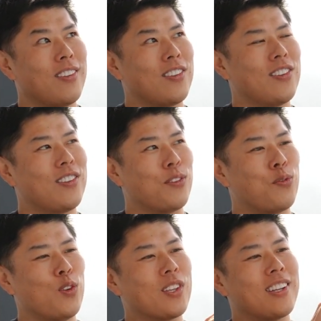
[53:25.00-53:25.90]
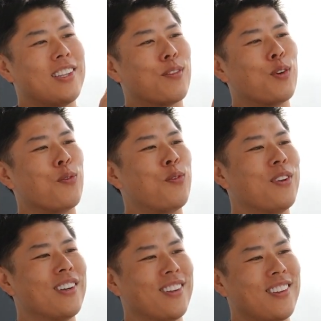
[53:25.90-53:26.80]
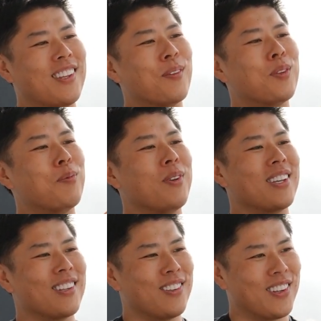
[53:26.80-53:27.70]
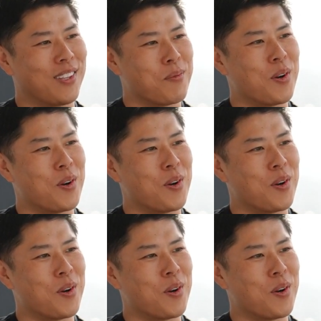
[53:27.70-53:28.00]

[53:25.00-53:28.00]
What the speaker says: this feels like a different Phil that I'm speaking to at the